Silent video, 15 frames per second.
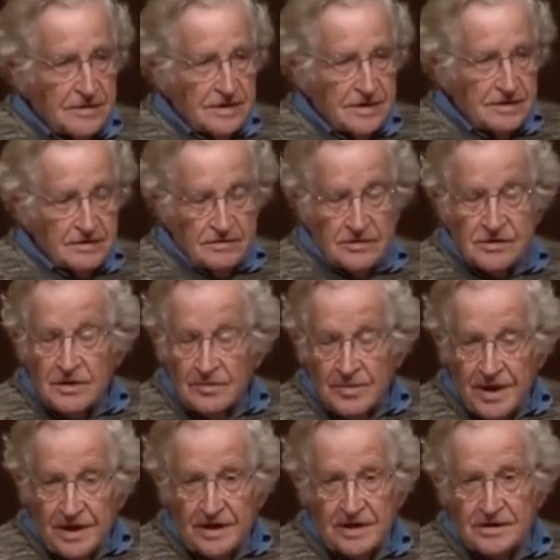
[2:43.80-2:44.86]
it's
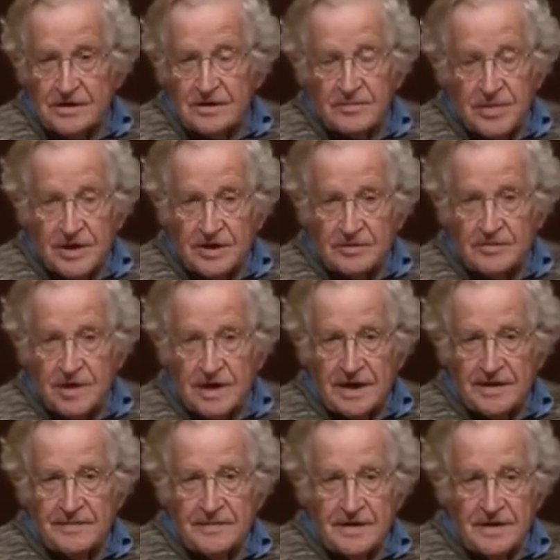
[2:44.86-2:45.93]
compared
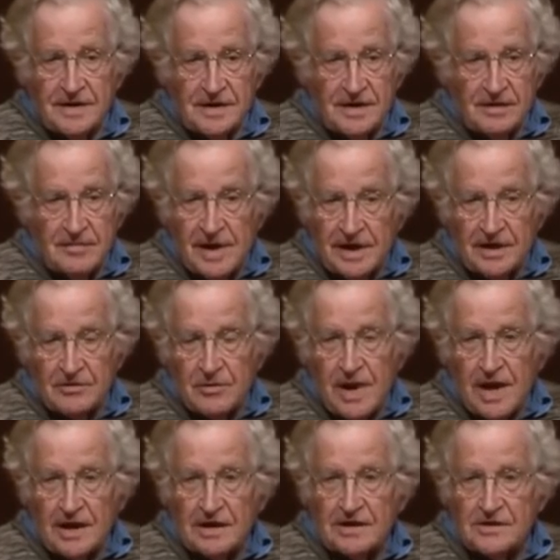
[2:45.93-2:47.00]
by many
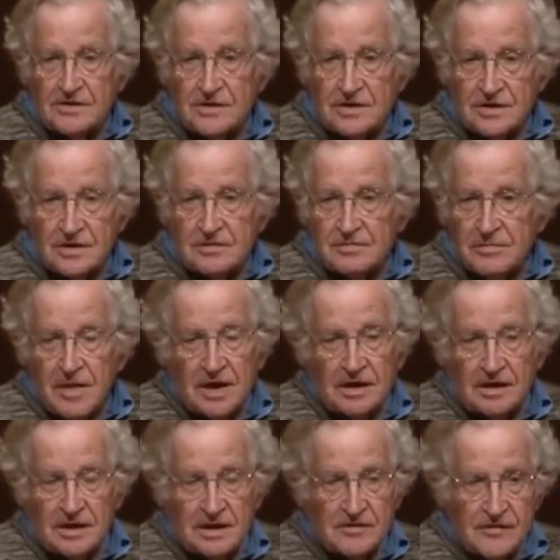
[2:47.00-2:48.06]
Iraqis to the
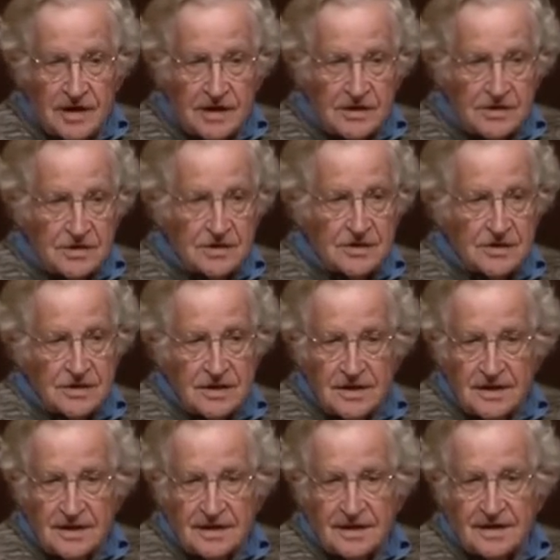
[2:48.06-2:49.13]
Mongol invasions
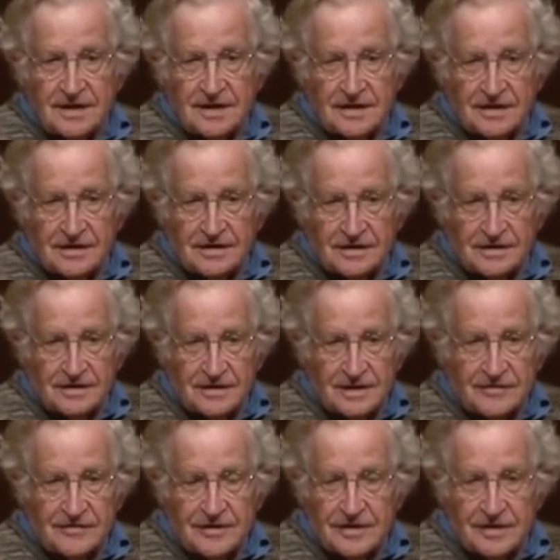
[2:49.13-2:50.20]

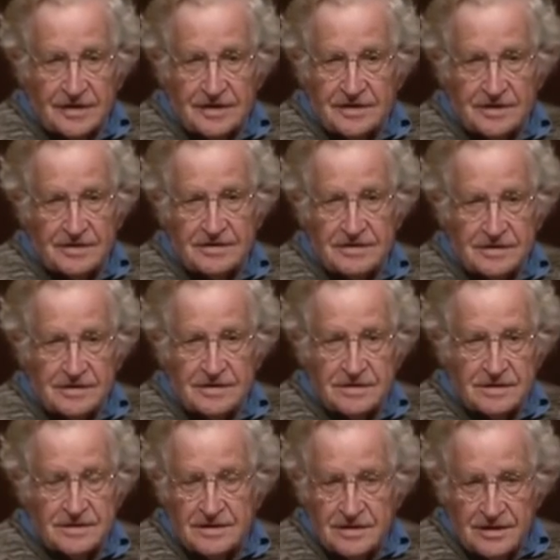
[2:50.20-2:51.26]
of
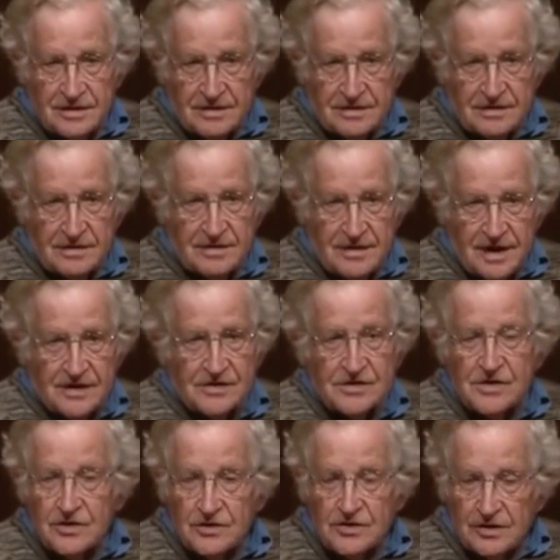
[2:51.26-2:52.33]

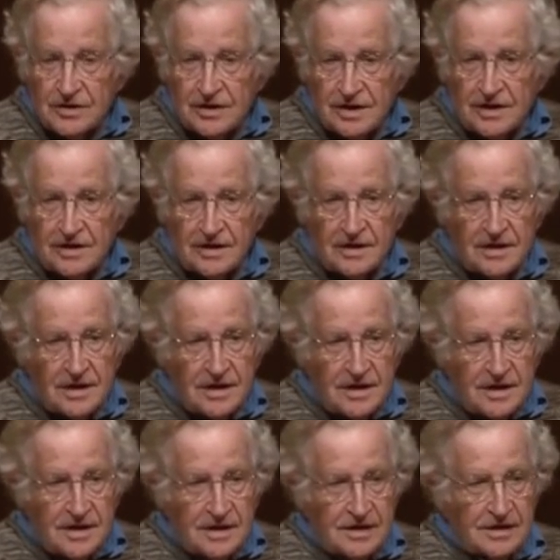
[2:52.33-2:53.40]
1,000 years earlier.
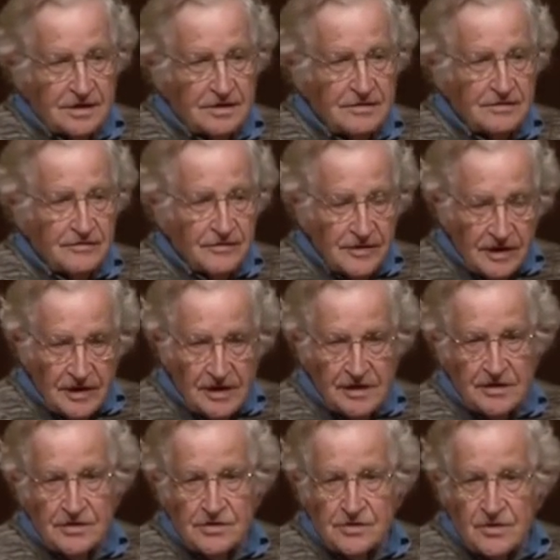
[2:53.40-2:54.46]

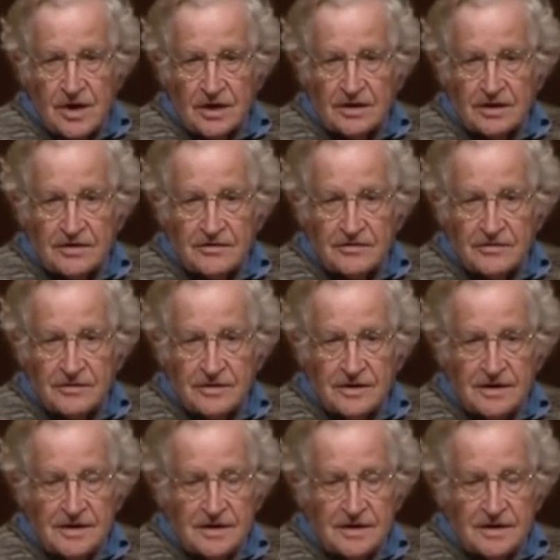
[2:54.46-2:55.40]
Very destructive,